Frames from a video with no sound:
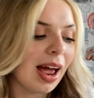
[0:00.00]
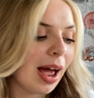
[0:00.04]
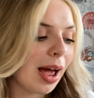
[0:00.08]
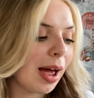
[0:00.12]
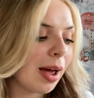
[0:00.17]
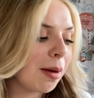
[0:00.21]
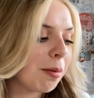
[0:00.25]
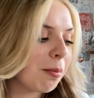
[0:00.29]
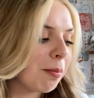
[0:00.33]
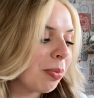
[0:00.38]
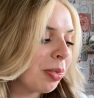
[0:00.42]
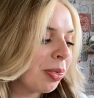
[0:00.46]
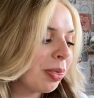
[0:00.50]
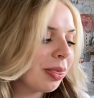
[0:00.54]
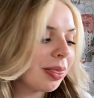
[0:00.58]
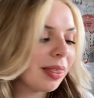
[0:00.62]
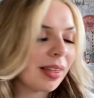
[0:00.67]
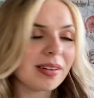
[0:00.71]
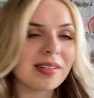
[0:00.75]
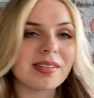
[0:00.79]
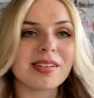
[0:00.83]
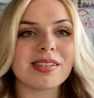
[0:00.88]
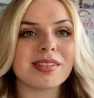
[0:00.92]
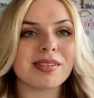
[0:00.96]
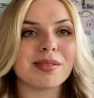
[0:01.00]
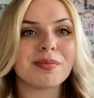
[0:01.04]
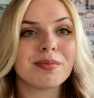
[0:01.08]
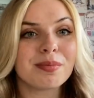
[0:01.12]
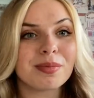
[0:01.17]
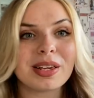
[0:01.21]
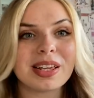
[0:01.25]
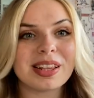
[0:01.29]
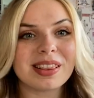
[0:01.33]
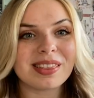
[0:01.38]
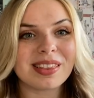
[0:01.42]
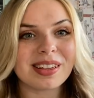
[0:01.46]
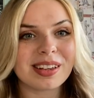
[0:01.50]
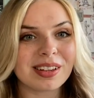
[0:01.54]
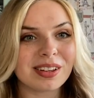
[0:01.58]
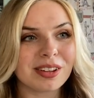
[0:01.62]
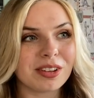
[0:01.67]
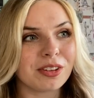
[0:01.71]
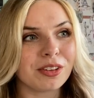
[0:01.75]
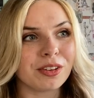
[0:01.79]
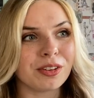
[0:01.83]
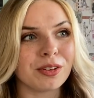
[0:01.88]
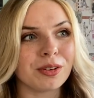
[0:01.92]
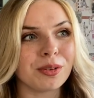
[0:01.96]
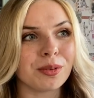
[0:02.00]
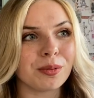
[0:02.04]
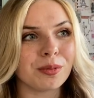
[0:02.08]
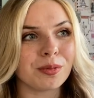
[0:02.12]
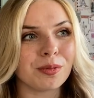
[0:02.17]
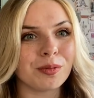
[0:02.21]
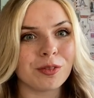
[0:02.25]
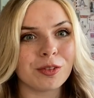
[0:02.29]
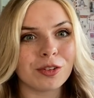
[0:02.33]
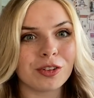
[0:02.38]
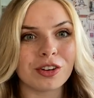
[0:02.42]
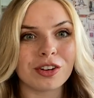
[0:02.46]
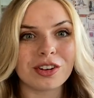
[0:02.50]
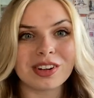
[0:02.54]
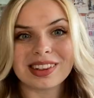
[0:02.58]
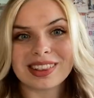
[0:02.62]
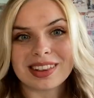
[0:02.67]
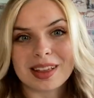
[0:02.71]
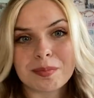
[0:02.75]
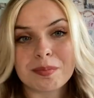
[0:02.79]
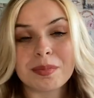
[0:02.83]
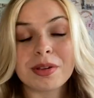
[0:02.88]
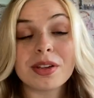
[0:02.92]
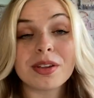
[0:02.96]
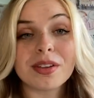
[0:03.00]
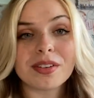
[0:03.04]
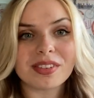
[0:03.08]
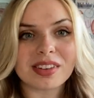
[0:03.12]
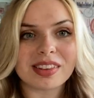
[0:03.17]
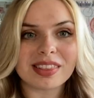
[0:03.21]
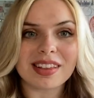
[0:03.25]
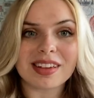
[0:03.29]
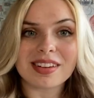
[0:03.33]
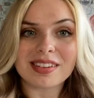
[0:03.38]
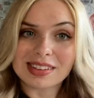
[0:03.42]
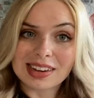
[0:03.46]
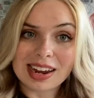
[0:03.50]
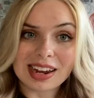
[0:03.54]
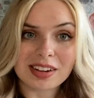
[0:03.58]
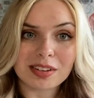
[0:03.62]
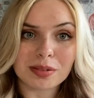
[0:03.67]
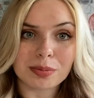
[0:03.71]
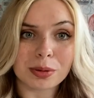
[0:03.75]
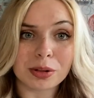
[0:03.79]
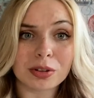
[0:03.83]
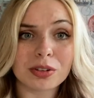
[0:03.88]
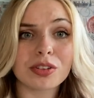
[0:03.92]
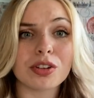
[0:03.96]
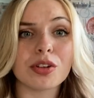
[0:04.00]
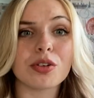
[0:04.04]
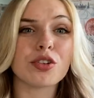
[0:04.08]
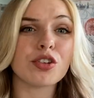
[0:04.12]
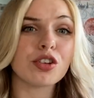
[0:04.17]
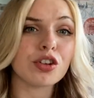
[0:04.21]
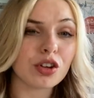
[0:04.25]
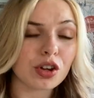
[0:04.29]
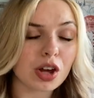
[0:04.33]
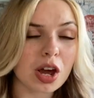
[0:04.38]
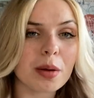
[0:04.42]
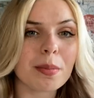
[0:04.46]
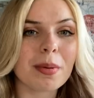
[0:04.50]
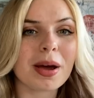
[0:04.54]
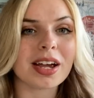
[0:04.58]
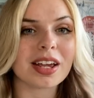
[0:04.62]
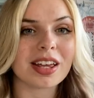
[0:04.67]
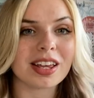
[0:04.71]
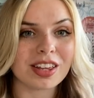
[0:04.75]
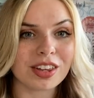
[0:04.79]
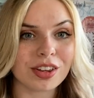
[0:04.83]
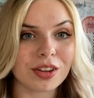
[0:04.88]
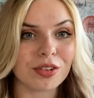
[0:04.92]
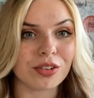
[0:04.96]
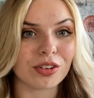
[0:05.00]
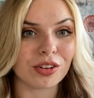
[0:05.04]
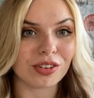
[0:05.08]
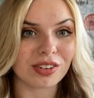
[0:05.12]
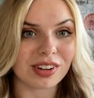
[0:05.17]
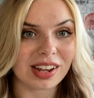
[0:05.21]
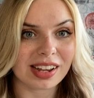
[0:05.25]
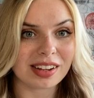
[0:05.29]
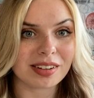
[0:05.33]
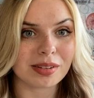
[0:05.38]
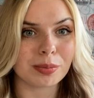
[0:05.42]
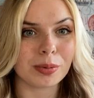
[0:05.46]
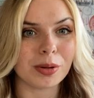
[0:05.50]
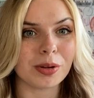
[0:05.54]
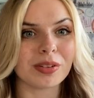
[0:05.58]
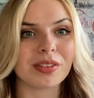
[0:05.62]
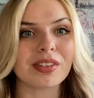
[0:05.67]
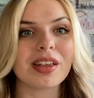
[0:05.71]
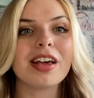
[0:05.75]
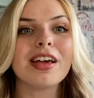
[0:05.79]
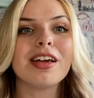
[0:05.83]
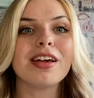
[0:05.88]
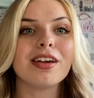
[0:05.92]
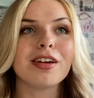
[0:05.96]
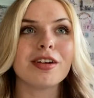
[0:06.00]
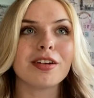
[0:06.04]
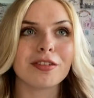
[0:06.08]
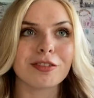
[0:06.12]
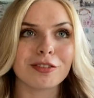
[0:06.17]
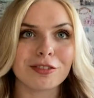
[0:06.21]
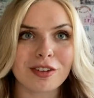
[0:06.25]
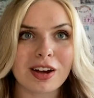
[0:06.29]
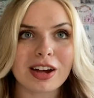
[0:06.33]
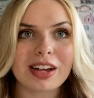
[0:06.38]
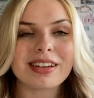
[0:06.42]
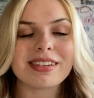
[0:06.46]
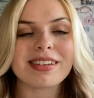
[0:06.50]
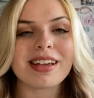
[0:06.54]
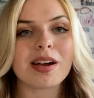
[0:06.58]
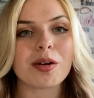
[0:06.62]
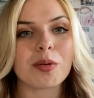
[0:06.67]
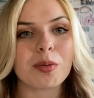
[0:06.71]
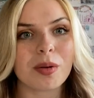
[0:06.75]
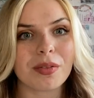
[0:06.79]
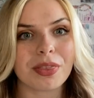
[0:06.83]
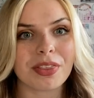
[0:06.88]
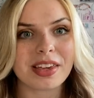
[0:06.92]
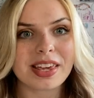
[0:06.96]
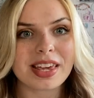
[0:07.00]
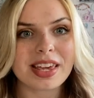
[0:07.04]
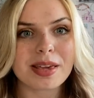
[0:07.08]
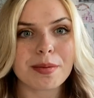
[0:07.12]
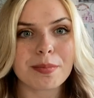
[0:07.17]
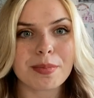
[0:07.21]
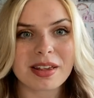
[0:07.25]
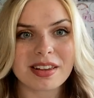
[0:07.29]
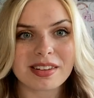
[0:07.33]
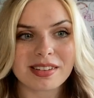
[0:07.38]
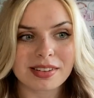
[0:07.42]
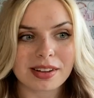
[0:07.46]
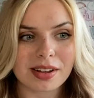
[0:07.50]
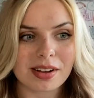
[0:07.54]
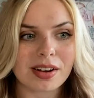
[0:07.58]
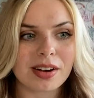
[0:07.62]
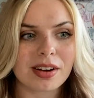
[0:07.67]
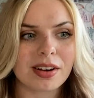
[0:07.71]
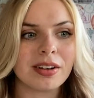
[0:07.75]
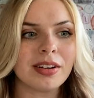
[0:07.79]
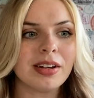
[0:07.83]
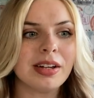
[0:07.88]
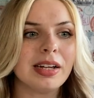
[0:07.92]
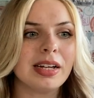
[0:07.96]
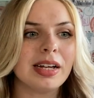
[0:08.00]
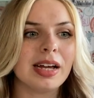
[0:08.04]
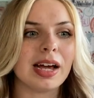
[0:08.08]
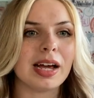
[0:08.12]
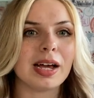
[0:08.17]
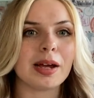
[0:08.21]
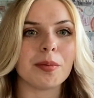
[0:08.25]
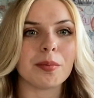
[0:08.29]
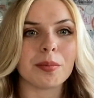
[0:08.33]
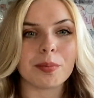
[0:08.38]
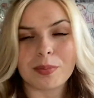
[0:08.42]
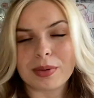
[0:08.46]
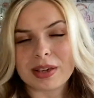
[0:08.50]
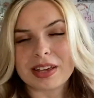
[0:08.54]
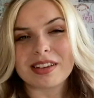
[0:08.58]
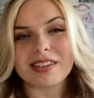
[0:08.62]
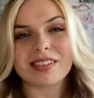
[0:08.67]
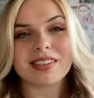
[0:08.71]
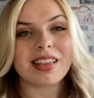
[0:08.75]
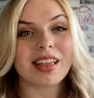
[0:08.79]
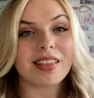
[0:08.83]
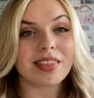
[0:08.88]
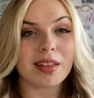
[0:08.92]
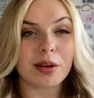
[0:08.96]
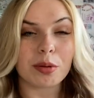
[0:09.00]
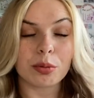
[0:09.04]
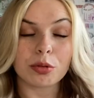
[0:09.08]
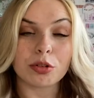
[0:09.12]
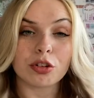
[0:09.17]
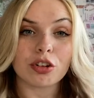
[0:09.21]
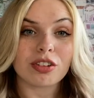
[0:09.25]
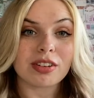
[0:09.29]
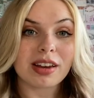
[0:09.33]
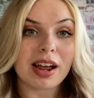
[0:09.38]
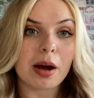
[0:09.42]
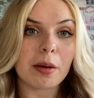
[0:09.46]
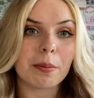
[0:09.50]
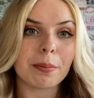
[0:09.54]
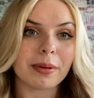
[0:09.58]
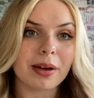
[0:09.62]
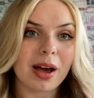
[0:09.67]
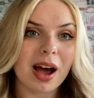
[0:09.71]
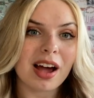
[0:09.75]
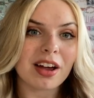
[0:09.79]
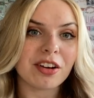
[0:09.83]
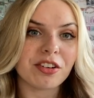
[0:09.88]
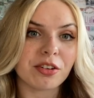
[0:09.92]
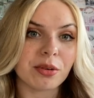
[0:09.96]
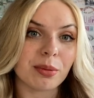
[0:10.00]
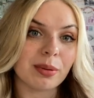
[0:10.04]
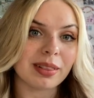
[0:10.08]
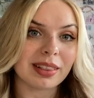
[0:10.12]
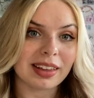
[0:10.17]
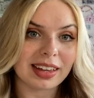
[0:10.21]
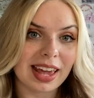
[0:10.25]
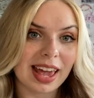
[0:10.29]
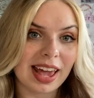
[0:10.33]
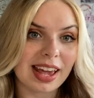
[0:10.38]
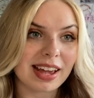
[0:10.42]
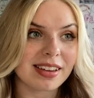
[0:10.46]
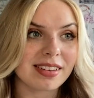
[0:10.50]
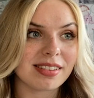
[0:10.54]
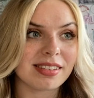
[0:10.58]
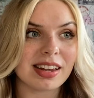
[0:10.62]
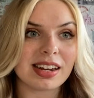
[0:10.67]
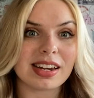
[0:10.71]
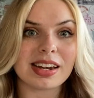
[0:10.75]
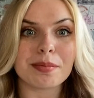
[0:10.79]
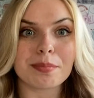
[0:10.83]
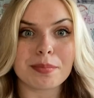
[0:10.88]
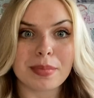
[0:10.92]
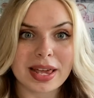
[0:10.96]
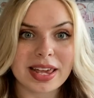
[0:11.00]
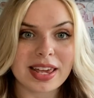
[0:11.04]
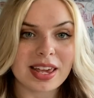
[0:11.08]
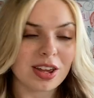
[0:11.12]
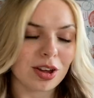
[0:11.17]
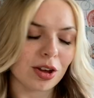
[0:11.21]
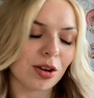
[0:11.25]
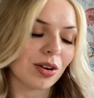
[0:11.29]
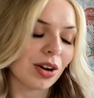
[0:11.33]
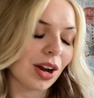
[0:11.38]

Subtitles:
That doesn't mean that you shouldn't then be using those textbooks, so do go back and use your textbooks, find out what the key bits are, because then that will just help guide you in the case and in making your